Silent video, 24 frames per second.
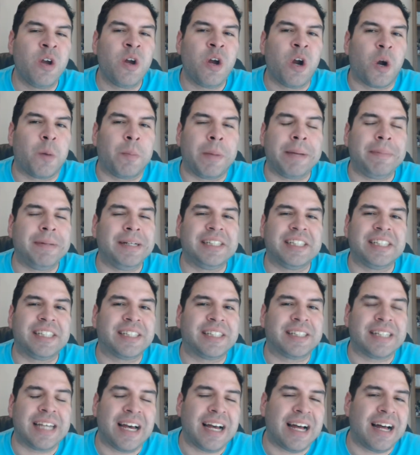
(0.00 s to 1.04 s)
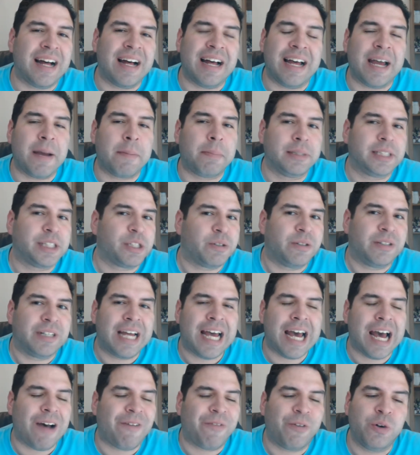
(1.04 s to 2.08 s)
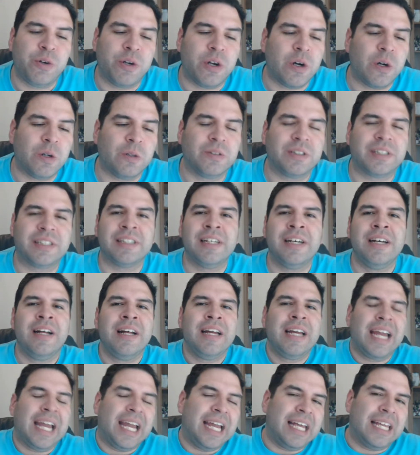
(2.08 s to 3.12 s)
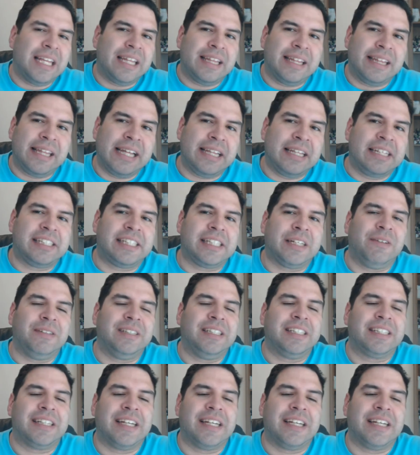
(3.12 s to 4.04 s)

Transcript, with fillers: or maybe just an episode and a half, who knows. And then the series is going